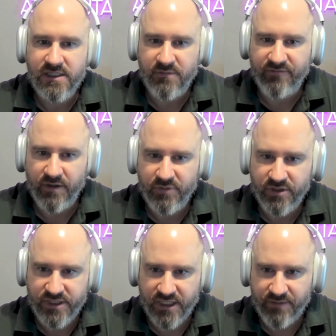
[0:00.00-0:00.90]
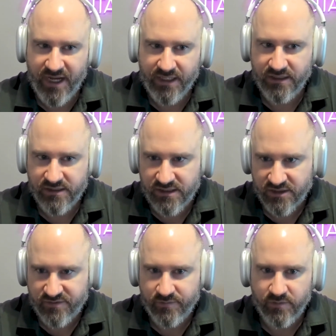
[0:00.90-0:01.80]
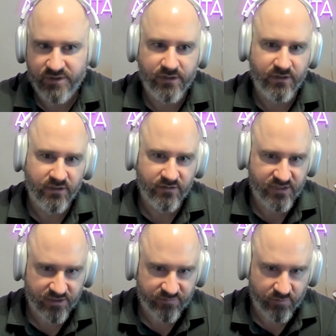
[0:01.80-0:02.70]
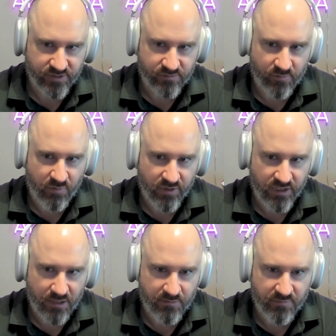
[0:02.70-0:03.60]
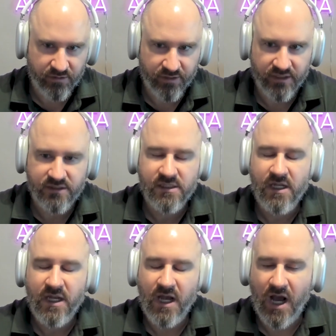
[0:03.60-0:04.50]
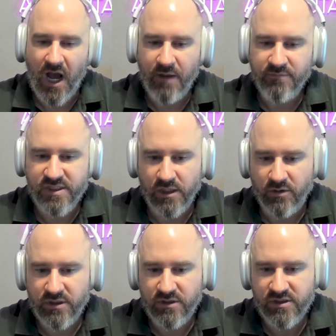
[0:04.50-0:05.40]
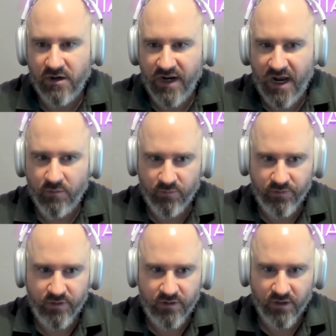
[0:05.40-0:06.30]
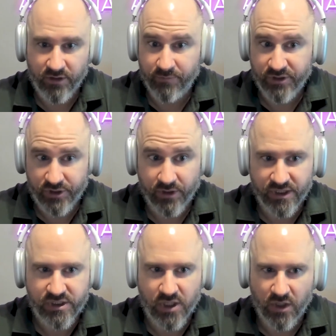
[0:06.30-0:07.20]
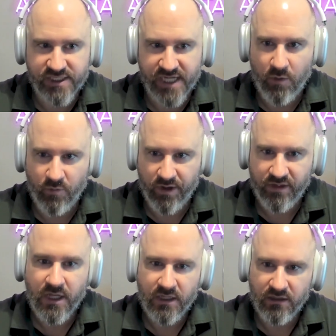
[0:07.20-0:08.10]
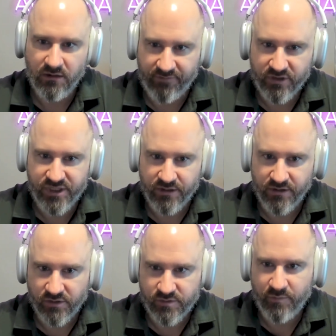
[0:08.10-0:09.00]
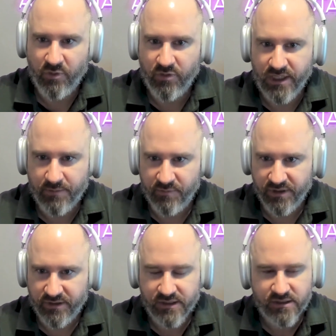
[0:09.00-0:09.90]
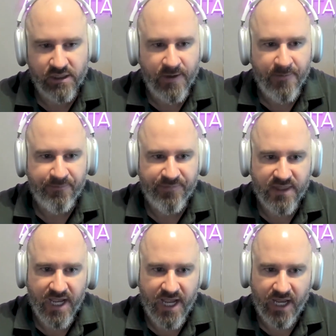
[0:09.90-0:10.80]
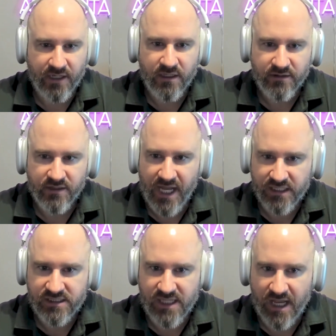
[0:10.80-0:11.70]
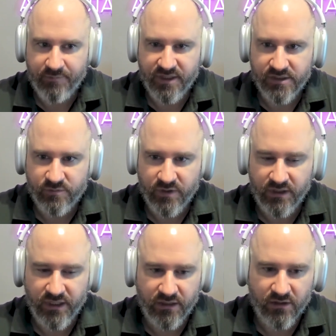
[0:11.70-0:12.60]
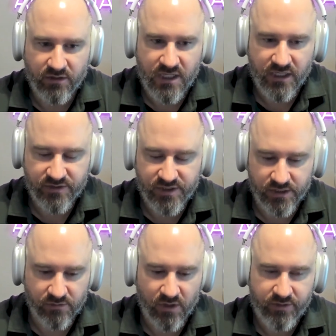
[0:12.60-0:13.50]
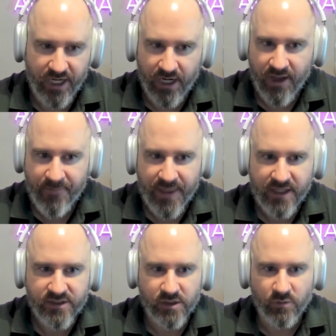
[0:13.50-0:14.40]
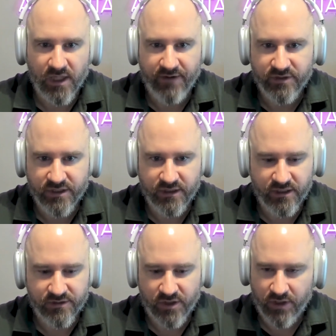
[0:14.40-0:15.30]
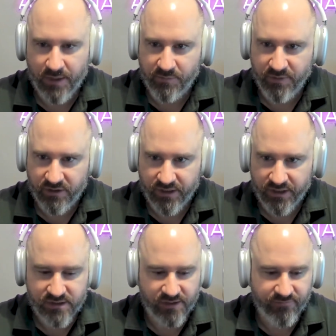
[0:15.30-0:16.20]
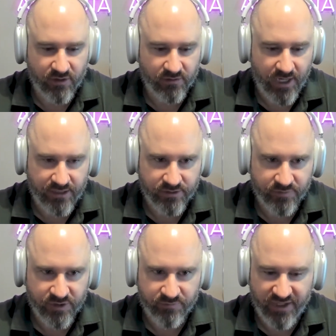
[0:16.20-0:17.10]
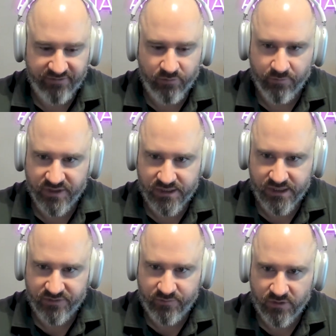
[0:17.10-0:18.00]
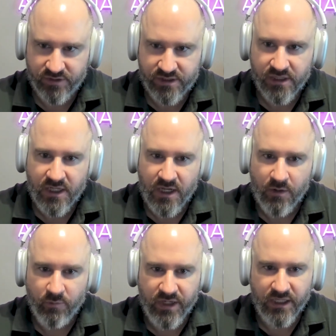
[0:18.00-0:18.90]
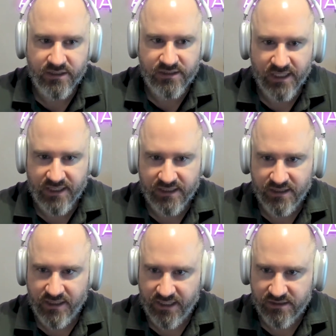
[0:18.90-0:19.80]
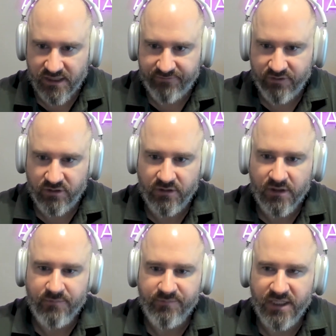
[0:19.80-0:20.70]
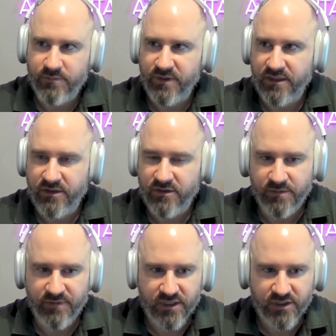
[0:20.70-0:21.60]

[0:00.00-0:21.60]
Some of them push data back into Salesforce, so you can use Salesforce's reporting capabilities. So you start out, your maturity starts out with leveraging those reporting capabilities. Then the next step is really looking into, okay, so we're leveraging the internal capabilities of our attribution platform in Salesforce. We need to take that to the next level. because we need to do